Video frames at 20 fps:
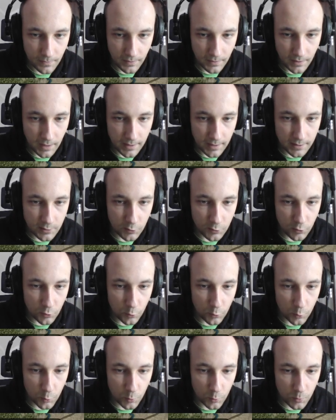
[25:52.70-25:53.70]
Cairo.
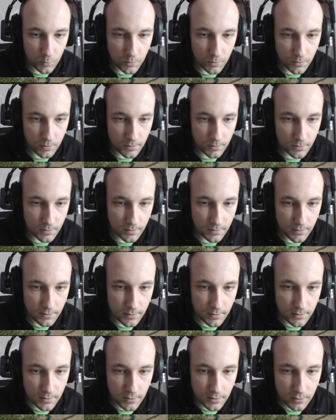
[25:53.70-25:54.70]

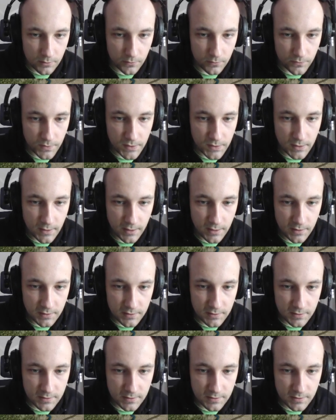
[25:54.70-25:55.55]
Confederates